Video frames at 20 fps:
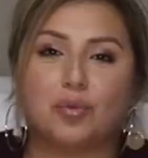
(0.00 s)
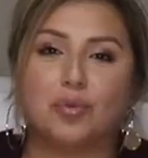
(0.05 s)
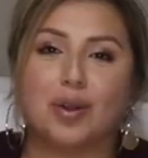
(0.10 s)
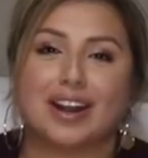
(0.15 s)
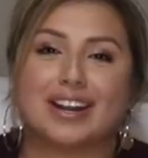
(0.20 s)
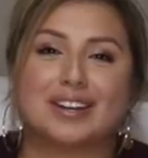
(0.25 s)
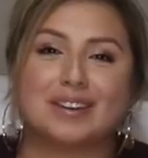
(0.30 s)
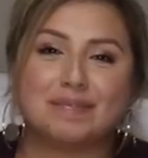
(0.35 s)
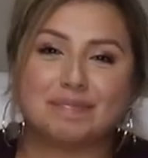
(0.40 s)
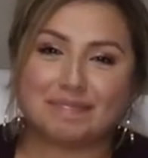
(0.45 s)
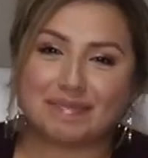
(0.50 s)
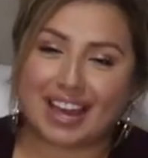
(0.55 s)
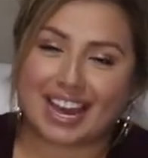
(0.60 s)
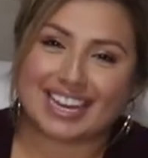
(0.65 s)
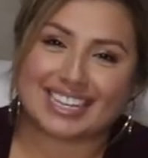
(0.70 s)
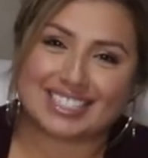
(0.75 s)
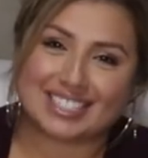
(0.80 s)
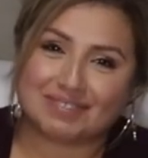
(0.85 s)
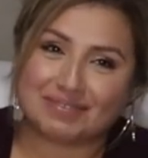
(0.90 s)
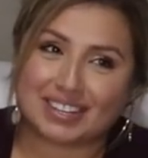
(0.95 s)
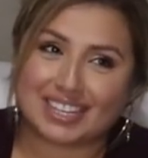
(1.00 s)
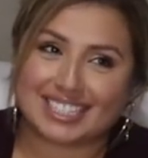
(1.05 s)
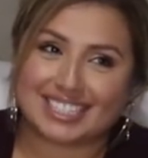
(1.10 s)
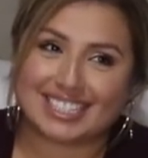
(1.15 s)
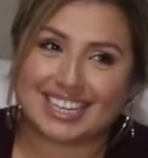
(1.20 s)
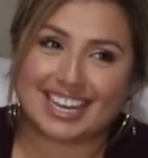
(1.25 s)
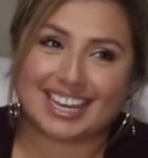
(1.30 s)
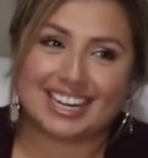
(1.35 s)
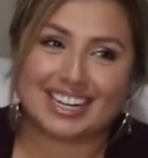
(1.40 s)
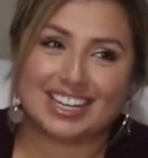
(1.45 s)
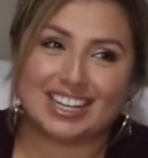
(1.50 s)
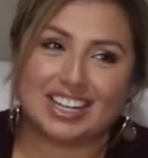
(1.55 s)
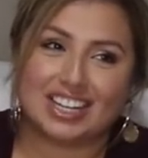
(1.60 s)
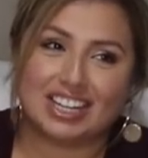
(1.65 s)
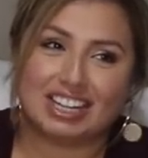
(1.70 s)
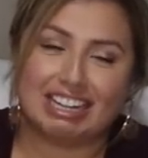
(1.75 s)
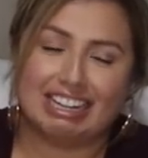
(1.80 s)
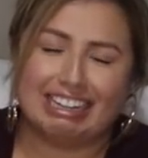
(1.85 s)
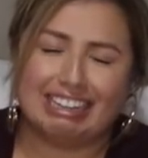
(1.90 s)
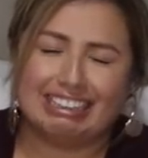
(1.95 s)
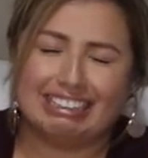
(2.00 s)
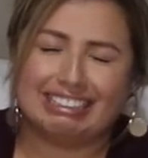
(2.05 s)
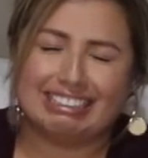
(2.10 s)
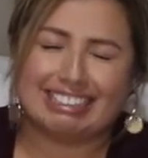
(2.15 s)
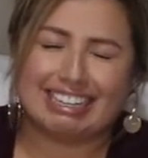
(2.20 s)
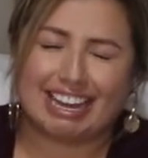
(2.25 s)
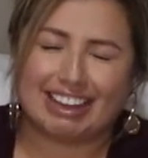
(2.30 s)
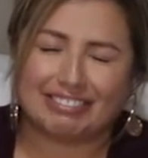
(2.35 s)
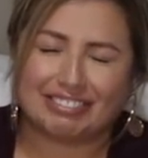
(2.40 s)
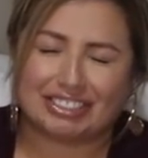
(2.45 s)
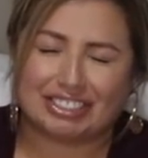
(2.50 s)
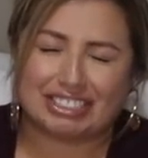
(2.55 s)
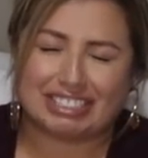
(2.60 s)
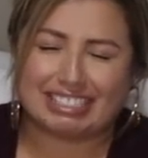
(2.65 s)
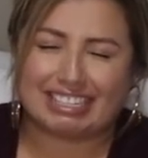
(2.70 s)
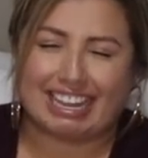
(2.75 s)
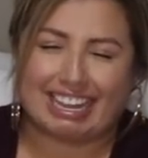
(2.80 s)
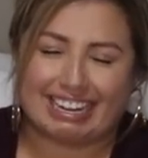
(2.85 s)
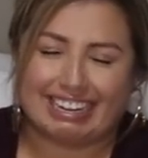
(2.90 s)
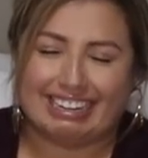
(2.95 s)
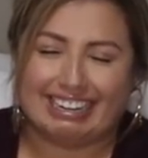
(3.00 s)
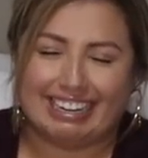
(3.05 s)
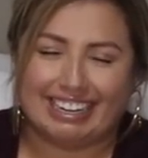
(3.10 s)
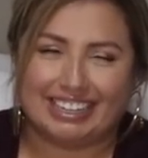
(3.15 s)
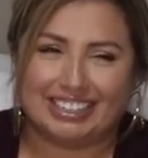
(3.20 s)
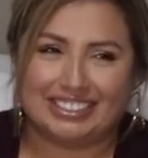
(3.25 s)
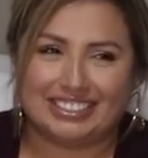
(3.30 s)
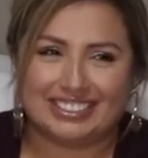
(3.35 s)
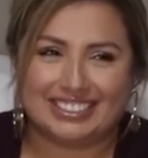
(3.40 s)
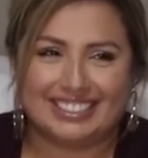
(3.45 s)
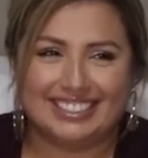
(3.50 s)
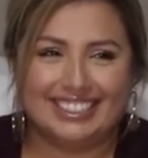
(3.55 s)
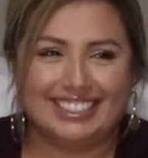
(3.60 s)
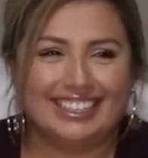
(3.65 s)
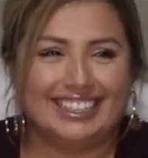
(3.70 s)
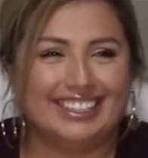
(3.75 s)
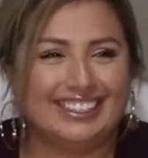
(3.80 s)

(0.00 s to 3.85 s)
Welcome back to my channel after 10 years.